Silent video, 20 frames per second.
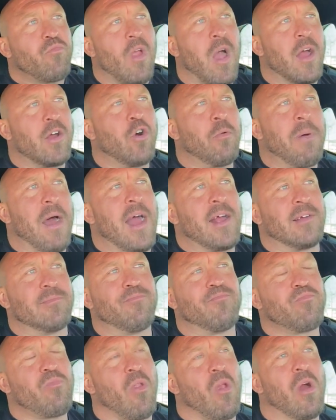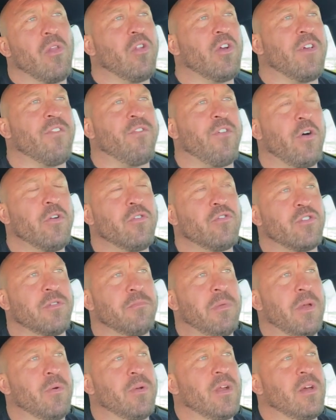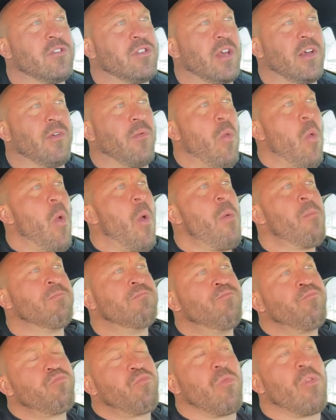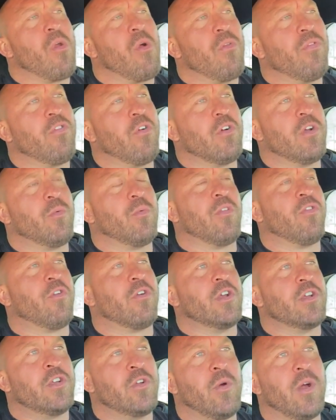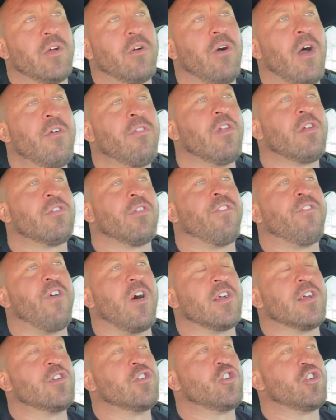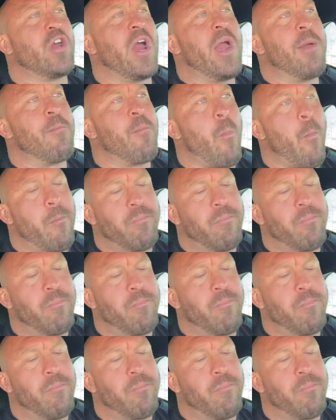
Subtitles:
I go back, I look at photos of me when I was like 31, 32, I go, I look the fucking same.